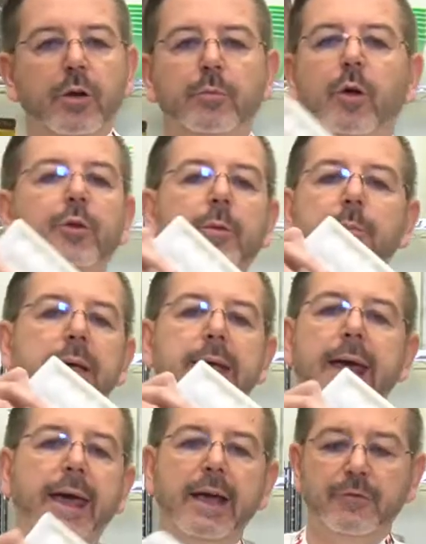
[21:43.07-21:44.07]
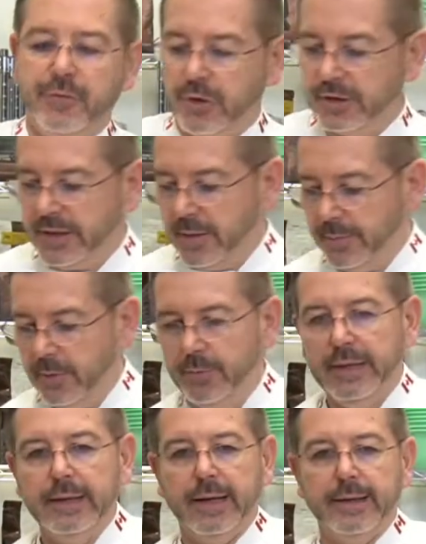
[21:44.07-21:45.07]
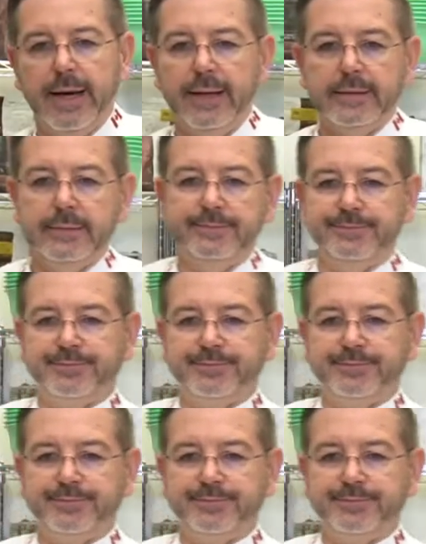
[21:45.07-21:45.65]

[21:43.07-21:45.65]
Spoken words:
unmold a big egg, for example, big like that,